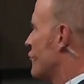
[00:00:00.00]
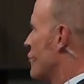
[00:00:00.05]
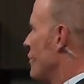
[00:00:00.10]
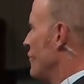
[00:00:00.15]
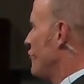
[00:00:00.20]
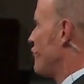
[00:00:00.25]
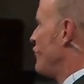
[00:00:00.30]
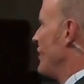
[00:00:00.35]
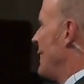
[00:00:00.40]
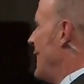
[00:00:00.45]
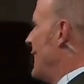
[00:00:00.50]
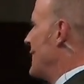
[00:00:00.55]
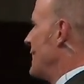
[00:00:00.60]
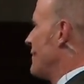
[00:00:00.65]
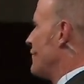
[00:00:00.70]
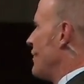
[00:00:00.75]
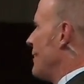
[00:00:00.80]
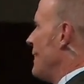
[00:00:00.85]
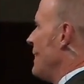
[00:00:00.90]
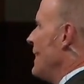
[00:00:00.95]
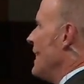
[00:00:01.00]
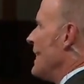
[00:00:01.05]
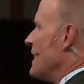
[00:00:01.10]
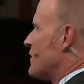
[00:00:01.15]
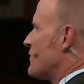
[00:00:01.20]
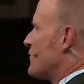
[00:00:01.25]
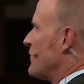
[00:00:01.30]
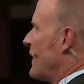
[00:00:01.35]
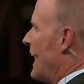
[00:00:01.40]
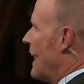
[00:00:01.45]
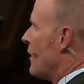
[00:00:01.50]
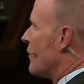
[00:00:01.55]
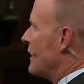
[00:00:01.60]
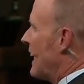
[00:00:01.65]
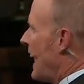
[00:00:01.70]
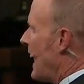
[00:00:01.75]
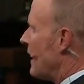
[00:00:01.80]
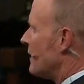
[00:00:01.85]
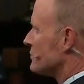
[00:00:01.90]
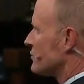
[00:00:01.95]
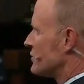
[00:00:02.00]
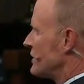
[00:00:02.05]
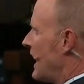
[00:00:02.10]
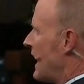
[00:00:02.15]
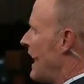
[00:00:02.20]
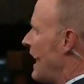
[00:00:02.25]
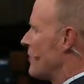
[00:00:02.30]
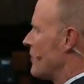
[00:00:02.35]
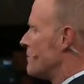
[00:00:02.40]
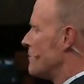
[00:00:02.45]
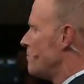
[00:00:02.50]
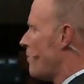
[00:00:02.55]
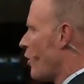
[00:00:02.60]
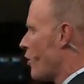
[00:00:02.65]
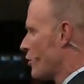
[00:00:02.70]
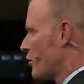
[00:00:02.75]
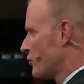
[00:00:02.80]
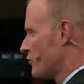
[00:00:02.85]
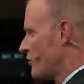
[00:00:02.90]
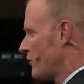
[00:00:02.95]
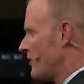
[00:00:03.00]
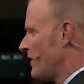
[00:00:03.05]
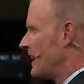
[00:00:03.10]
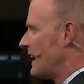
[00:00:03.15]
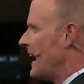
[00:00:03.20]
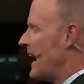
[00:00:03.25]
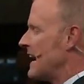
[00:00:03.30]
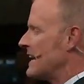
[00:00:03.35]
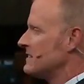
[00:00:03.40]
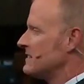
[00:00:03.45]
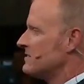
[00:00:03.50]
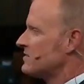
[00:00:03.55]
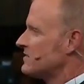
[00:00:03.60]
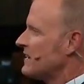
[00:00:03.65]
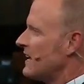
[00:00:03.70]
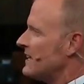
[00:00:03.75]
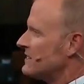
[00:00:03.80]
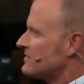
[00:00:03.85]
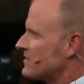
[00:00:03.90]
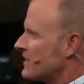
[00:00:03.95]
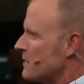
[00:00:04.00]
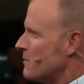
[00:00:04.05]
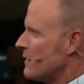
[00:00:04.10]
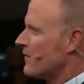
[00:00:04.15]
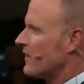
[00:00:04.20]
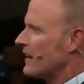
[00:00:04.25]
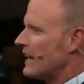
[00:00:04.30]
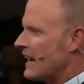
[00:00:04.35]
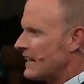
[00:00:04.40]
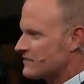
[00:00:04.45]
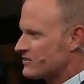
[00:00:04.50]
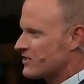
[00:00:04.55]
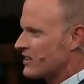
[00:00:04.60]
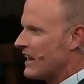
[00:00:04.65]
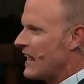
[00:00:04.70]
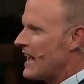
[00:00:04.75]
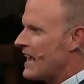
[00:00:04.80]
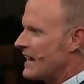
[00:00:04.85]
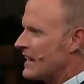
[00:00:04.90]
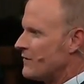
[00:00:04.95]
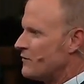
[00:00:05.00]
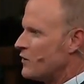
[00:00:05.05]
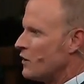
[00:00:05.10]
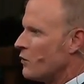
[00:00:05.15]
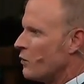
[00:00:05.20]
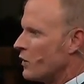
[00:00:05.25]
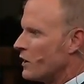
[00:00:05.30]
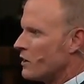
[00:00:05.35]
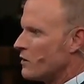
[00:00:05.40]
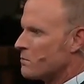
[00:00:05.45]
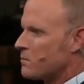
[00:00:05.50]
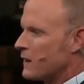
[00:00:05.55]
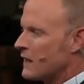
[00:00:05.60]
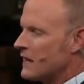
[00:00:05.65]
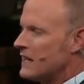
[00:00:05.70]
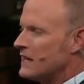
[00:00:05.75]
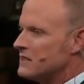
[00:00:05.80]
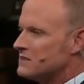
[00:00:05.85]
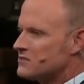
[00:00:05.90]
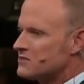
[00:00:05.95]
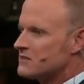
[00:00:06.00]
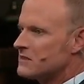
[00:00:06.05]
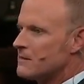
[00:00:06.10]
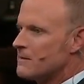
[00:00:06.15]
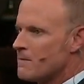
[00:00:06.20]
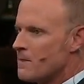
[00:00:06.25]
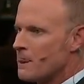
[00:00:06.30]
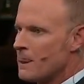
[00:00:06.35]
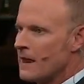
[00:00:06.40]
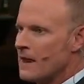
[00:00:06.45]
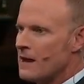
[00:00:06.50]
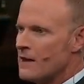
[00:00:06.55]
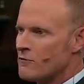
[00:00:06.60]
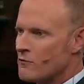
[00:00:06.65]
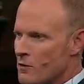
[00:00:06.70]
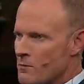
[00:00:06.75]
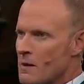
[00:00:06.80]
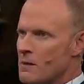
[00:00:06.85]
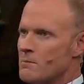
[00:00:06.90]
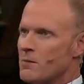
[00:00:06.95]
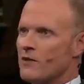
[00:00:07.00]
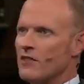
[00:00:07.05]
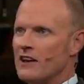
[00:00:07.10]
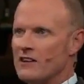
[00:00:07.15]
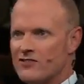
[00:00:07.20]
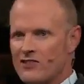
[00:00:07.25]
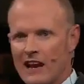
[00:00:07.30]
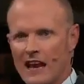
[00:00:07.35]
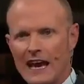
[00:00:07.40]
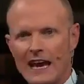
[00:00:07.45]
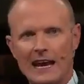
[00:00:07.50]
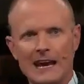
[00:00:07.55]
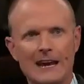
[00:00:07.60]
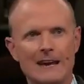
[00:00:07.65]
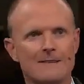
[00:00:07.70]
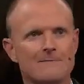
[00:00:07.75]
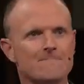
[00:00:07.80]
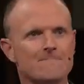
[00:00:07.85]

Christianity is found outside the borders of the United States, give me the next slide, if you will, please. Remember this lady?